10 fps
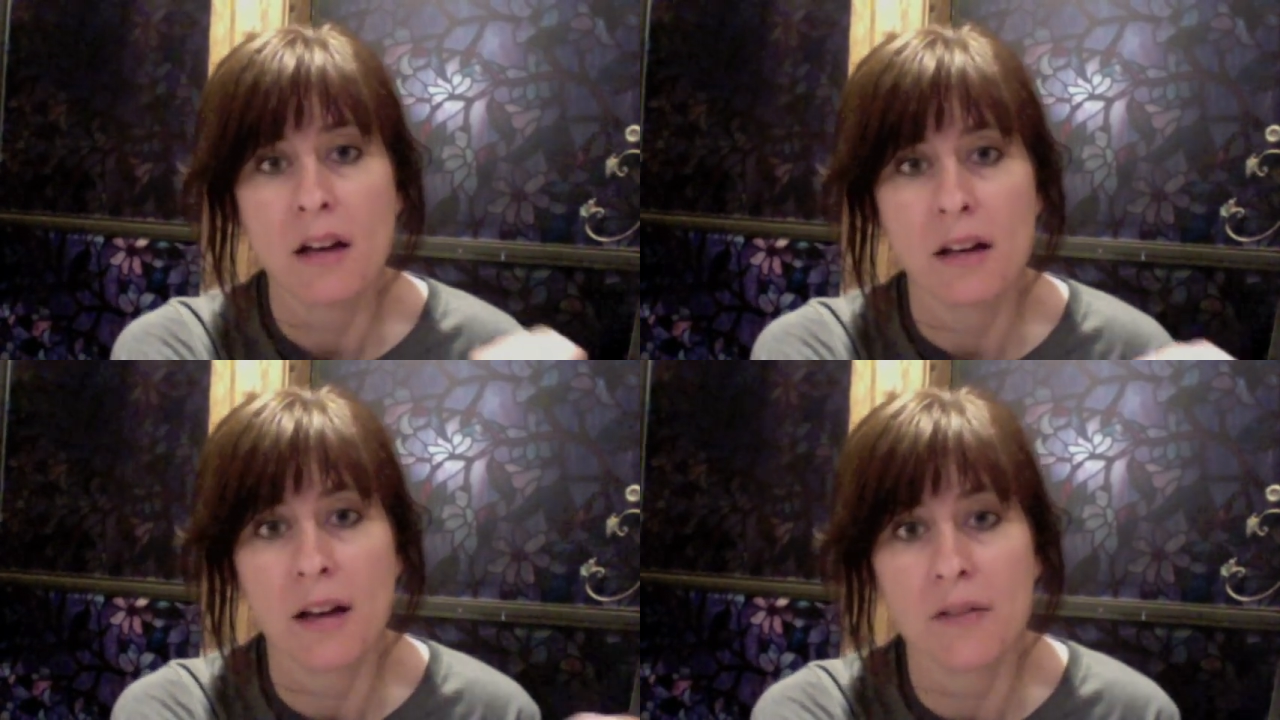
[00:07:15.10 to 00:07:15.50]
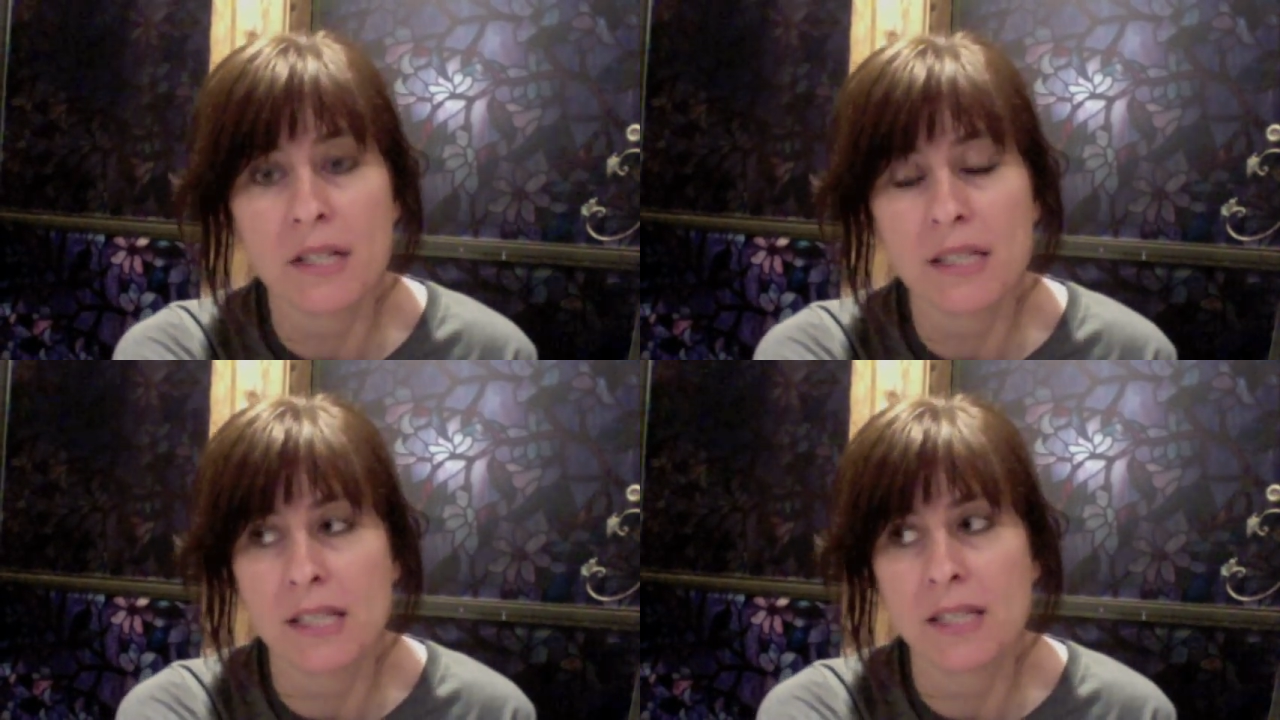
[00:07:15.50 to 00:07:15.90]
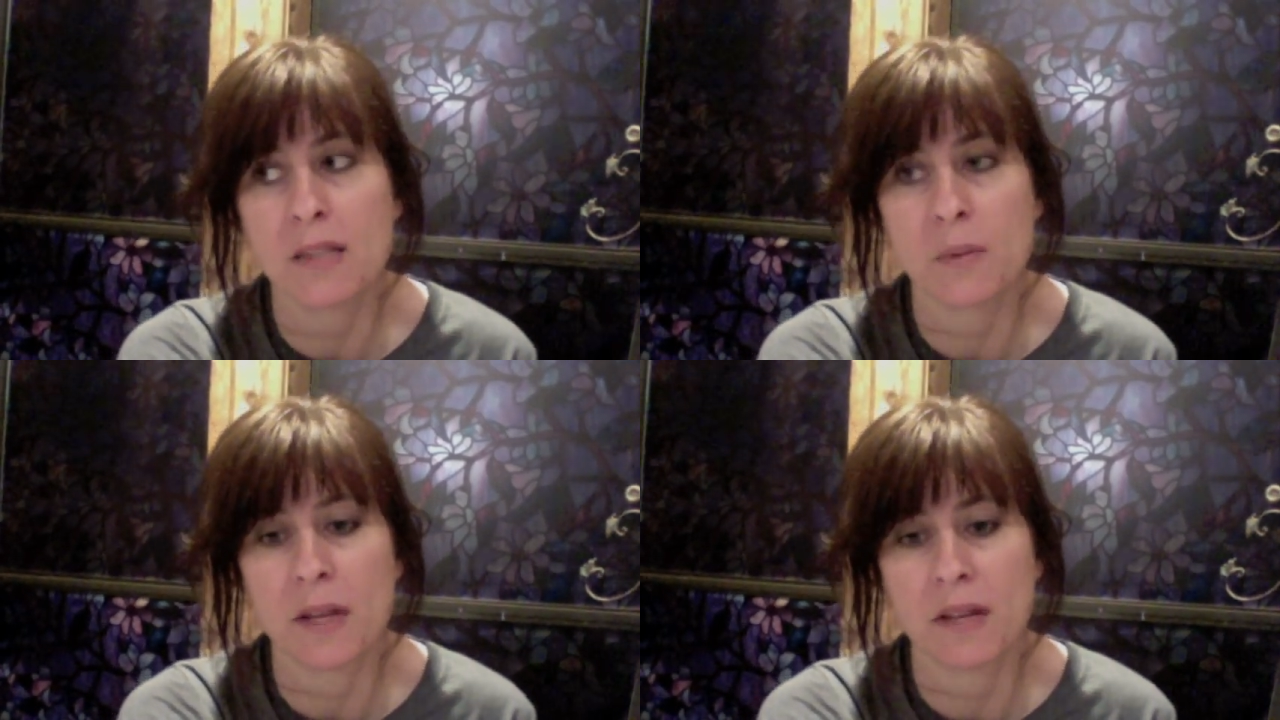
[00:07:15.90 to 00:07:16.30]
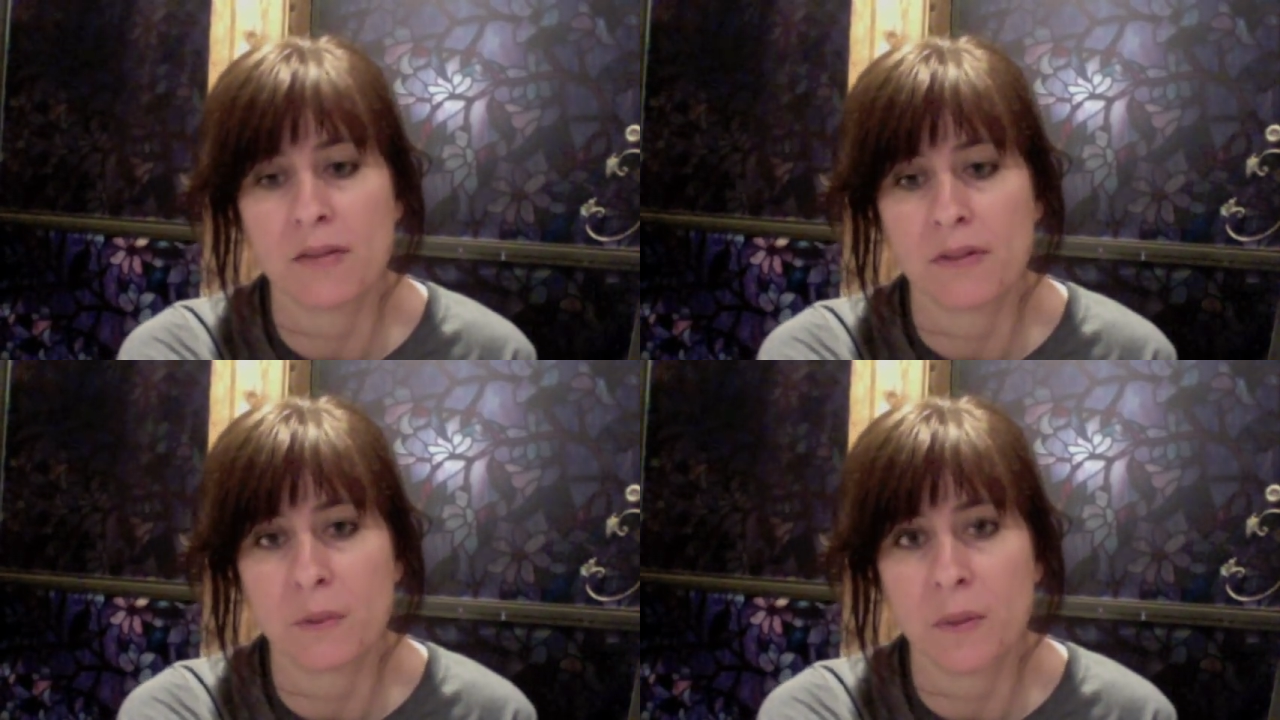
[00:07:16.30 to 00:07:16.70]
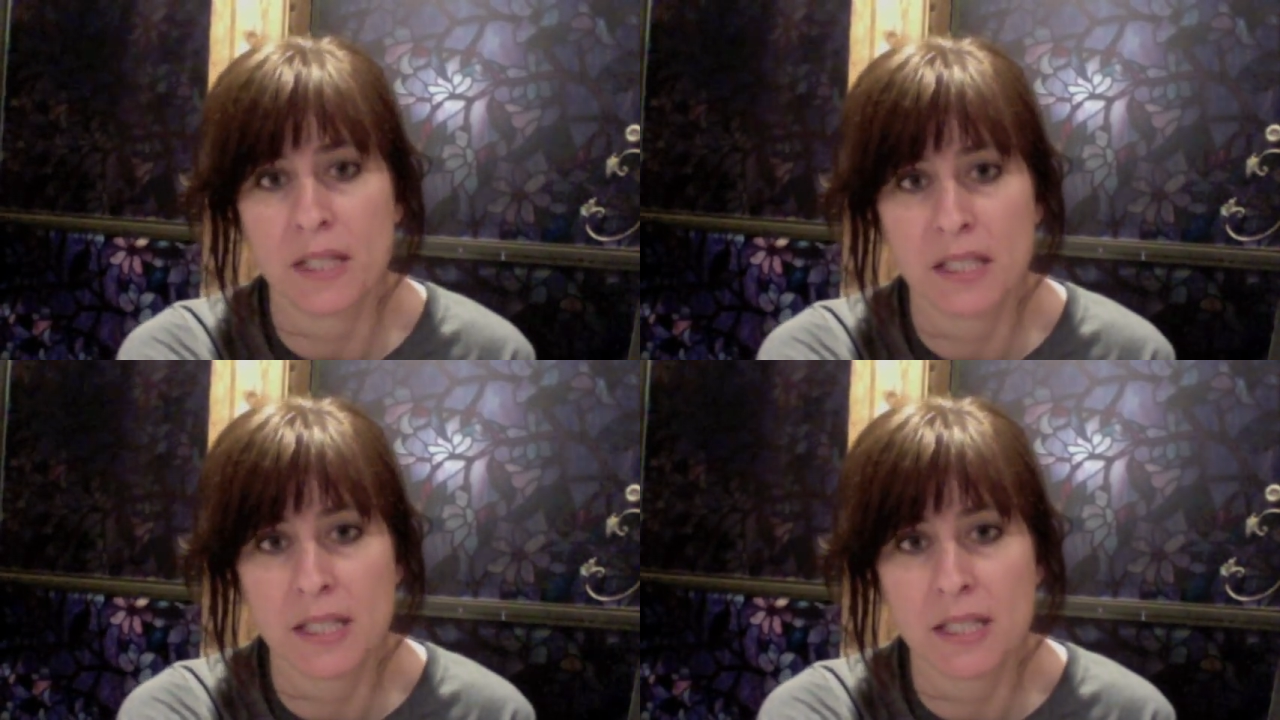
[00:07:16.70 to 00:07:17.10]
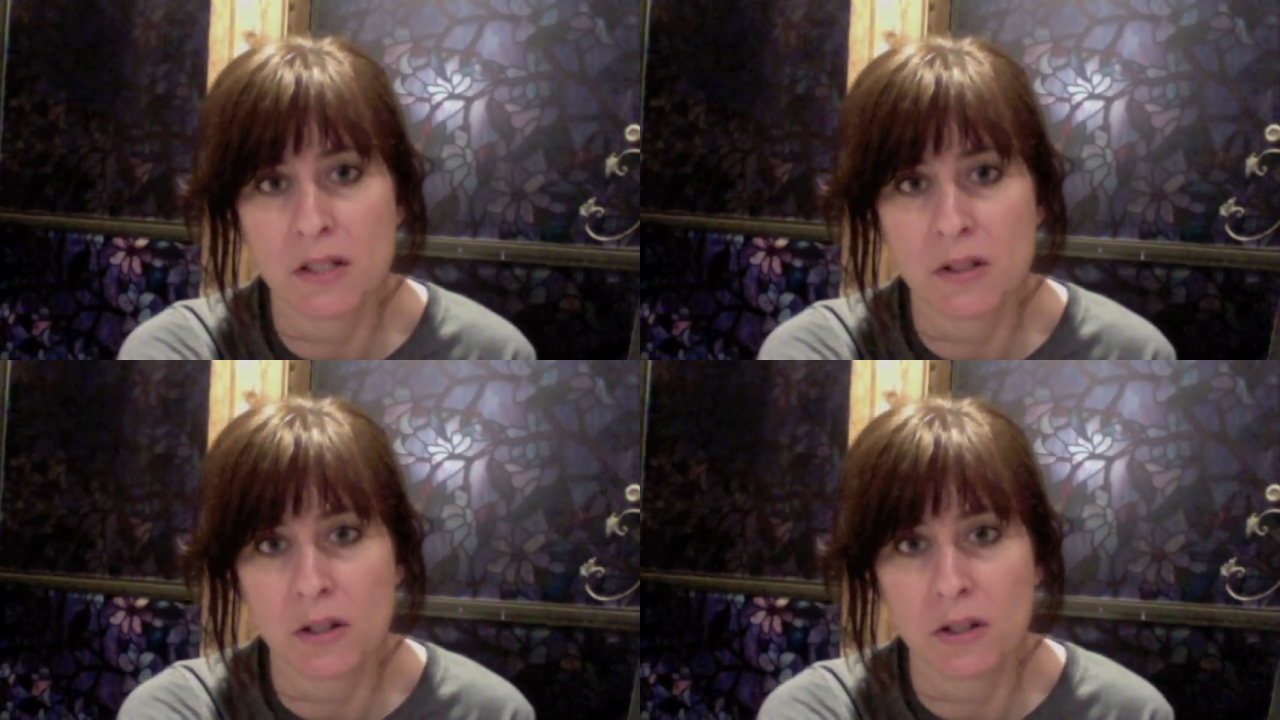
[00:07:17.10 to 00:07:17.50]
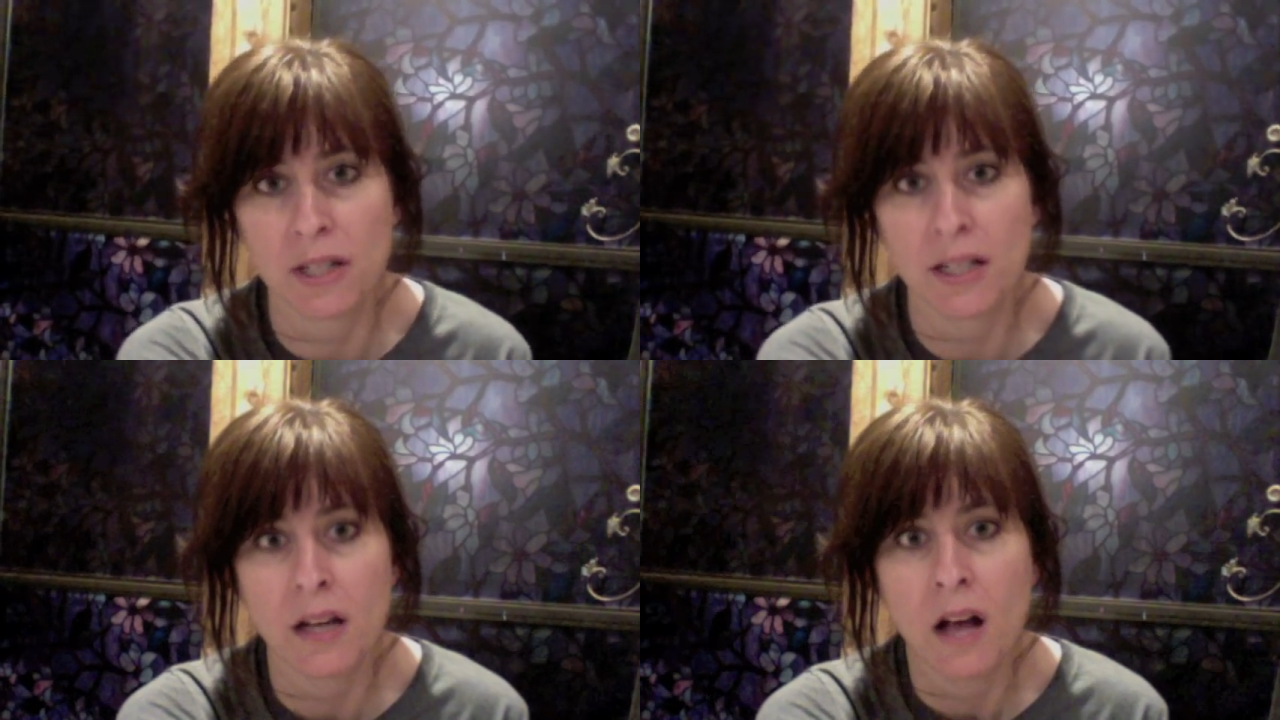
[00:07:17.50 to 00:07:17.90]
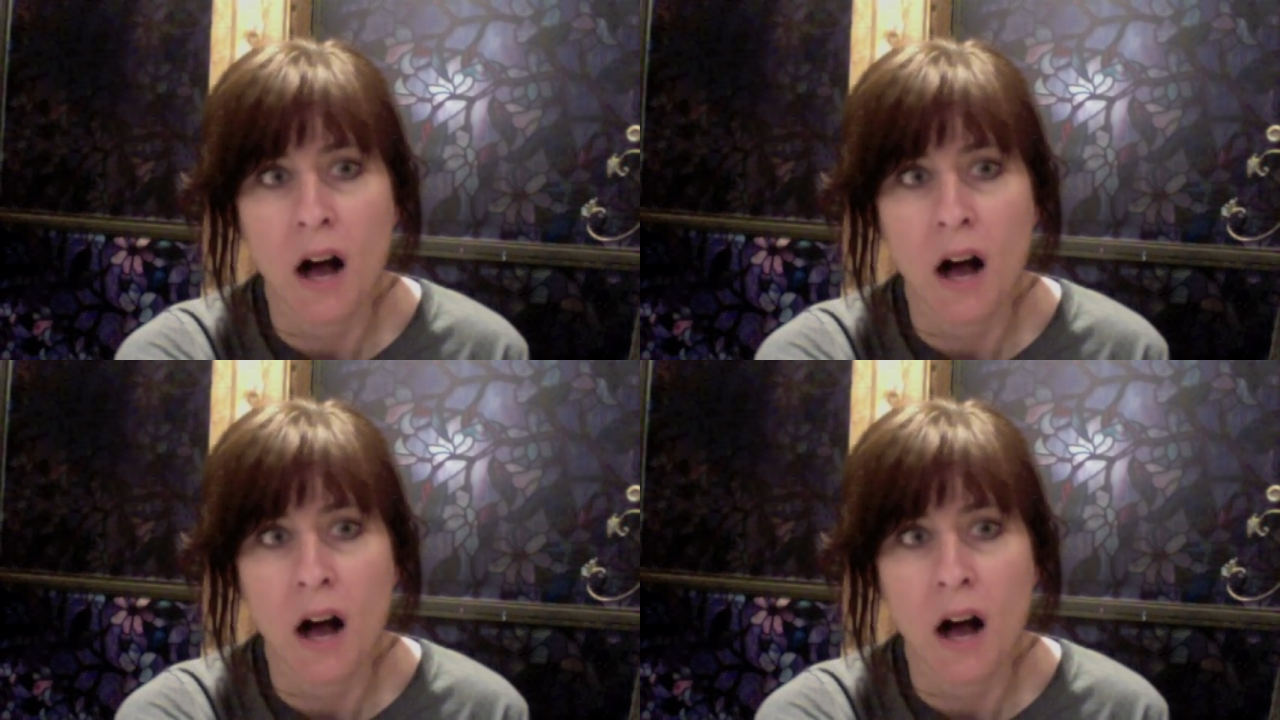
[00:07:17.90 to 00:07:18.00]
ever since we've went to distance learning,